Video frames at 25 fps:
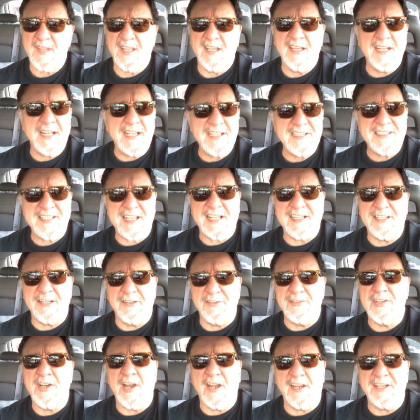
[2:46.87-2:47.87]
And I sat
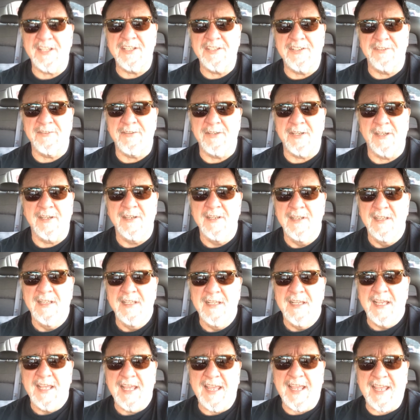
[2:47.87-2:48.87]
there talking to her,
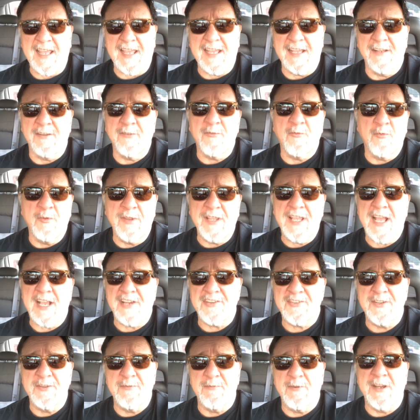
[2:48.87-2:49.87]
and we
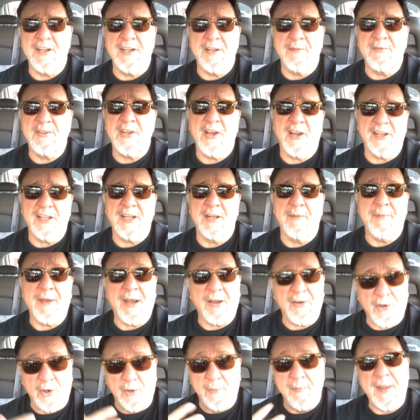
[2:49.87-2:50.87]
actually wound up talking
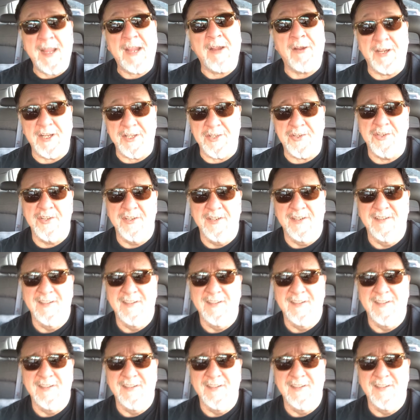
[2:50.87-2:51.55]
about her marriage.